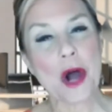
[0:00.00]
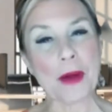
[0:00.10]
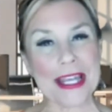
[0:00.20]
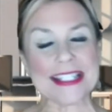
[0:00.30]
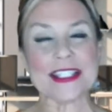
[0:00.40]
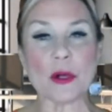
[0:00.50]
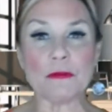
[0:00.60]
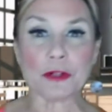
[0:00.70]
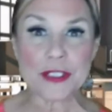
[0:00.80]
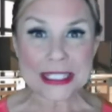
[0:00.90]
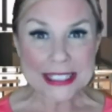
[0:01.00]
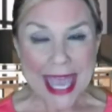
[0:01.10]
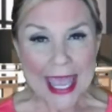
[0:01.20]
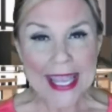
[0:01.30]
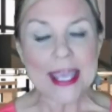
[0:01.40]
All right, so for
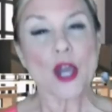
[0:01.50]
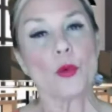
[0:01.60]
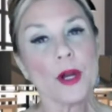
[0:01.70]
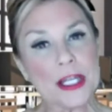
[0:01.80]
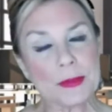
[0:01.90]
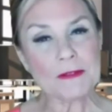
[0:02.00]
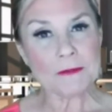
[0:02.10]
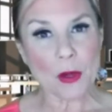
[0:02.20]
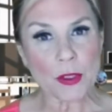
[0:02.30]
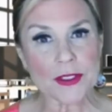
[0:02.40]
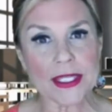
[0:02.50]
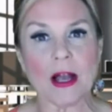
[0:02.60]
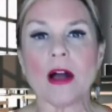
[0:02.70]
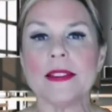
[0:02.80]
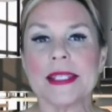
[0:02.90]
today, we're going to be
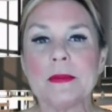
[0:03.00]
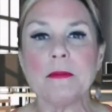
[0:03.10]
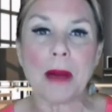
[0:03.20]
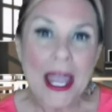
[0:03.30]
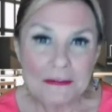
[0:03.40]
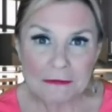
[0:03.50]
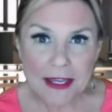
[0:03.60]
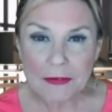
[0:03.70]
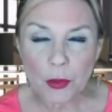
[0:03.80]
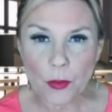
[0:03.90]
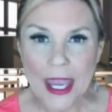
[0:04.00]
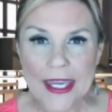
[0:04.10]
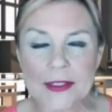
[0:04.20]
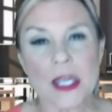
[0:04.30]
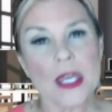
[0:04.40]
focusing on some of my favorite
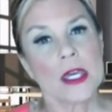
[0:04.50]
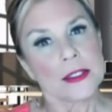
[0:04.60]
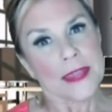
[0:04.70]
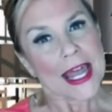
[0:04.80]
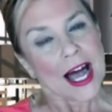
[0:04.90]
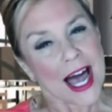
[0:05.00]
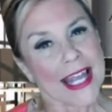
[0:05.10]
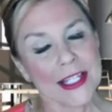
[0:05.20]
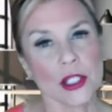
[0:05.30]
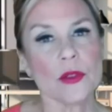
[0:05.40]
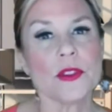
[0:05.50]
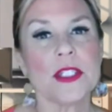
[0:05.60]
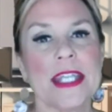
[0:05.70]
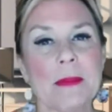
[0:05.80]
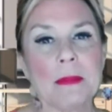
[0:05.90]
ways that I use
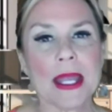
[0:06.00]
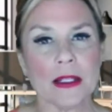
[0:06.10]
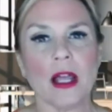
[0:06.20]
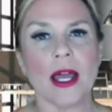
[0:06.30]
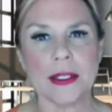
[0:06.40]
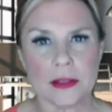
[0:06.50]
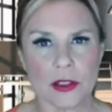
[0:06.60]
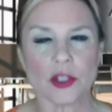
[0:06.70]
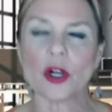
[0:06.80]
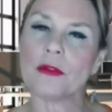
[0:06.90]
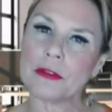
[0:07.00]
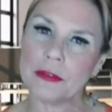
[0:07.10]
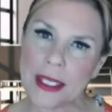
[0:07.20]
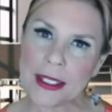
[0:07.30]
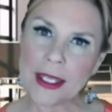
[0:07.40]
to get my clients to start
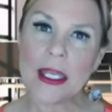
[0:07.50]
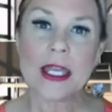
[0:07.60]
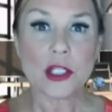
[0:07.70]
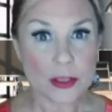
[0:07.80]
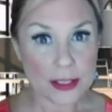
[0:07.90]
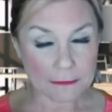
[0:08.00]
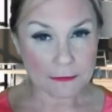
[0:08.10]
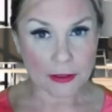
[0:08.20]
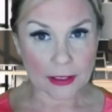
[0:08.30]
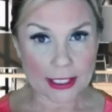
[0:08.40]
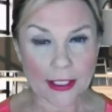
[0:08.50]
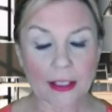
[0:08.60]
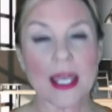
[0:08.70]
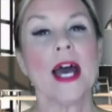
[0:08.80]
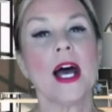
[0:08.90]
thinking differently
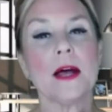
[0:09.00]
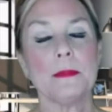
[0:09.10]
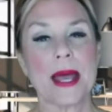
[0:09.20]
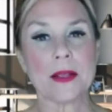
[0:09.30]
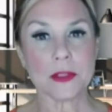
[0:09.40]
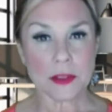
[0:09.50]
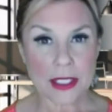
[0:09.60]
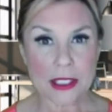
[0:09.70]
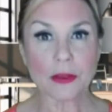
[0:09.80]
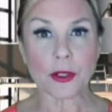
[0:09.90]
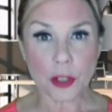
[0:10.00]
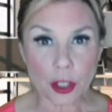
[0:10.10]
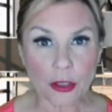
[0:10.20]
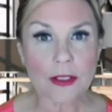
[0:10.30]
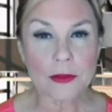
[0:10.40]
about seeing their
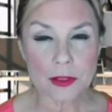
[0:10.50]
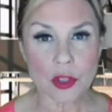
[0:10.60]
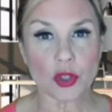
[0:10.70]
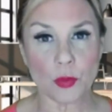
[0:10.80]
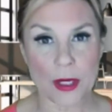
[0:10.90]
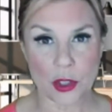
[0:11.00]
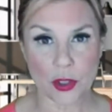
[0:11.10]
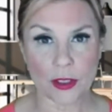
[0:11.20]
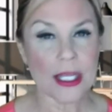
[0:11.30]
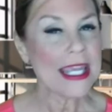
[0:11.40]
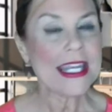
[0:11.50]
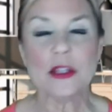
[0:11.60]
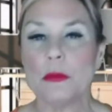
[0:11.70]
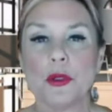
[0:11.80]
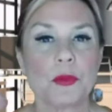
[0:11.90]
current situation
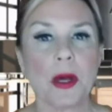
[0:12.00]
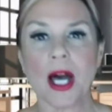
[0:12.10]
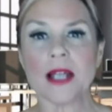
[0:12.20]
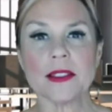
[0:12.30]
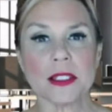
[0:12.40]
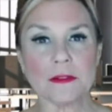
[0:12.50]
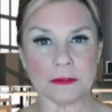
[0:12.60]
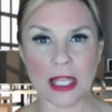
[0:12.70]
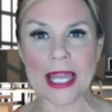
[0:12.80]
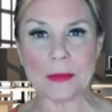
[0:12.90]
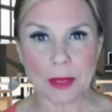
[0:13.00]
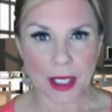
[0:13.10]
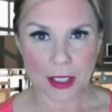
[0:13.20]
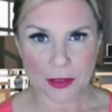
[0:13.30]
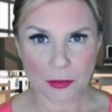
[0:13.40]
in the most positive light
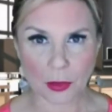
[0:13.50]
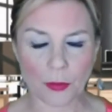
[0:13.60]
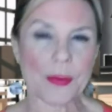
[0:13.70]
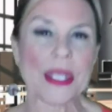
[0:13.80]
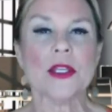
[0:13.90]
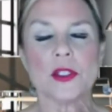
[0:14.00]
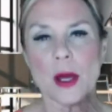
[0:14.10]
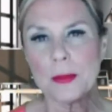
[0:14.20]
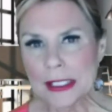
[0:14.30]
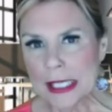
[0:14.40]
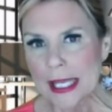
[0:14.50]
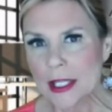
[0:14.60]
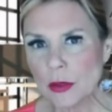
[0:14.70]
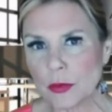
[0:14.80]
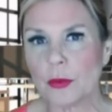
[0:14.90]
possible. So I'm going to
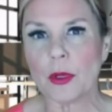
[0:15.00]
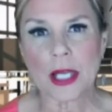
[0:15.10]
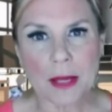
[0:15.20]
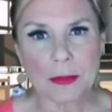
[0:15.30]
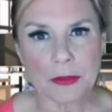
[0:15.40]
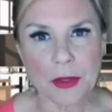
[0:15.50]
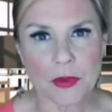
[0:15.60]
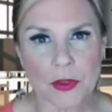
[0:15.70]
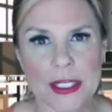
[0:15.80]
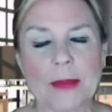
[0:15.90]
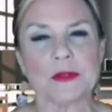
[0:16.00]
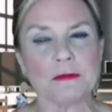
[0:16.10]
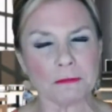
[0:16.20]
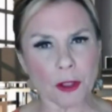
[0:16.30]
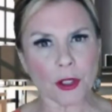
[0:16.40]
take you through a couple of those steps.
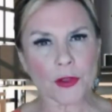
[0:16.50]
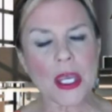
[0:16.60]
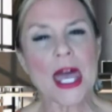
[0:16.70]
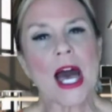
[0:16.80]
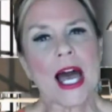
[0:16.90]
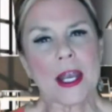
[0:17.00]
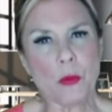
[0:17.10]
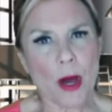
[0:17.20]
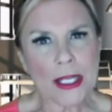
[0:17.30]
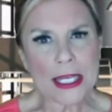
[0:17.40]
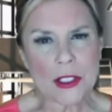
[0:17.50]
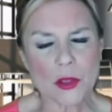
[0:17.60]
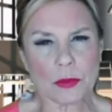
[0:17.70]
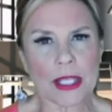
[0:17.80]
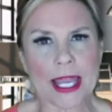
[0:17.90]
First, I want to
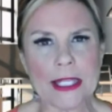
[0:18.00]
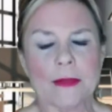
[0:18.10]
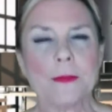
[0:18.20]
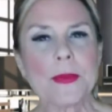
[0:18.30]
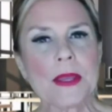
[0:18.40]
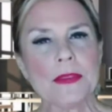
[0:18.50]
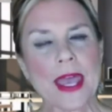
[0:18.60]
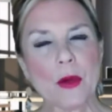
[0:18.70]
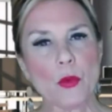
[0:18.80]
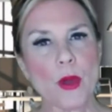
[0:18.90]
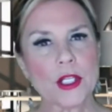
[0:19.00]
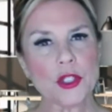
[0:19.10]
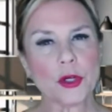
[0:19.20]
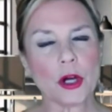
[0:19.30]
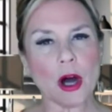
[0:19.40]
explain that when
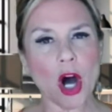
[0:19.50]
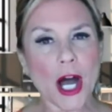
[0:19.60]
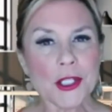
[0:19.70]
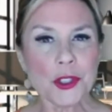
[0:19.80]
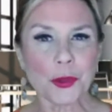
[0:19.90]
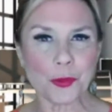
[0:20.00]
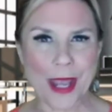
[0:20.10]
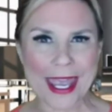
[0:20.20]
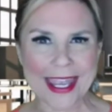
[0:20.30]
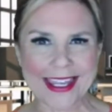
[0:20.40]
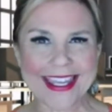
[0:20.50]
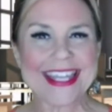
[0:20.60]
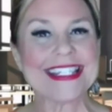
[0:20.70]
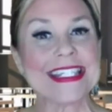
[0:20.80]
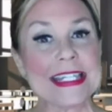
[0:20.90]
you're on your way
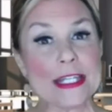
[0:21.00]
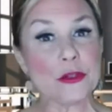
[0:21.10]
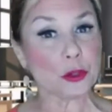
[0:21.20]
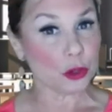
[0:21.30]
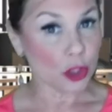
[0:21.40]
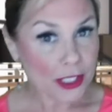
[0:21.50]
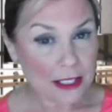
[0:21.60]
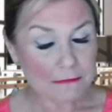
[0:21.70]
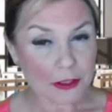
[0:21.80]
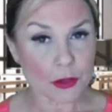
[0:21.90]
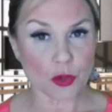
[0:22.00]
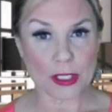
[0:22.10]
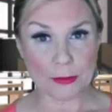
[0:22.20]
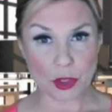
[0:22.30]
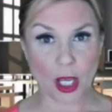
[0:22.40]
to either looking for your
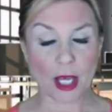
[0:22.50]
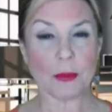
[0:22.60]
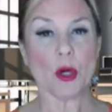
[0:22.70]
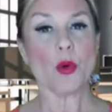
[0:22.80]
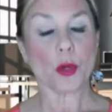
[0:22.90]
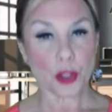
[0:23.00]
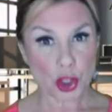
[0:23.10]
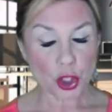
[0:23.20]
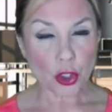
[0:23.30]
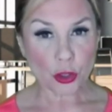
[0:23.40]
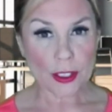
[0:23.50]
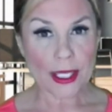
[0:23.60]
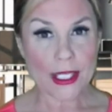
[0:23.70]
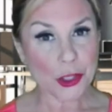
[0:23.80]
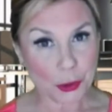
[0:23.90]
dream job or
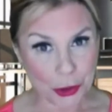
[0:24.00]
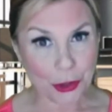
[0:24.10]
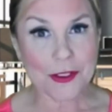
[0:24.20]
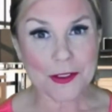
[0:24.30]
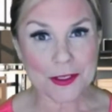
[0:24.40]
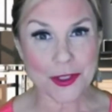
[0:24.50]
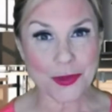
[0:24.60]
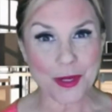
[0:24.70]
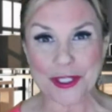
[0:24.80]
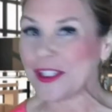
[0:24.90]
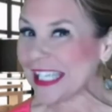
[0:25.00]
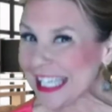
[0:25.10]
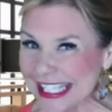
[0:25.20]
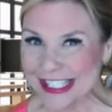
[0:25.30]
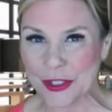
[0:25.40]
turning your current situation
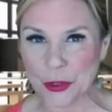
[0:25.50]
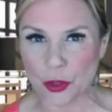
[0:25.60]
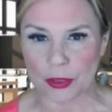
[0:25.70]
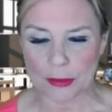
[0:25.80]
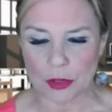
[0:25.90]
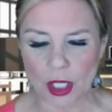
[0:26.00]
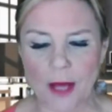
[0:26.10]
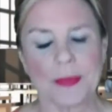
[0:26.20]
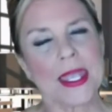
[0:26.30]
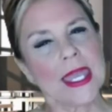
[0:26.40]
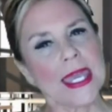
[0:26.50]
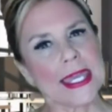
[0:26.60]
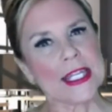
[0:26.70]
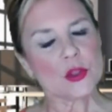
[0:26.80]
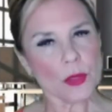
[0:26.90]
into your dream job,
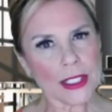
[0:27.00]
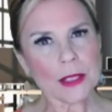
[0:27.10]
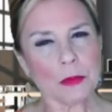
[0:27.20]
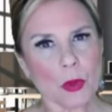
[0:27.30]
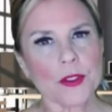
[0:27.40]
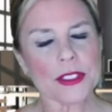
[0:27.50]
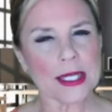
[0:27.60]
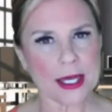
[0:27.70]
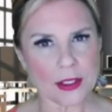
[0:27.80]
it's really important to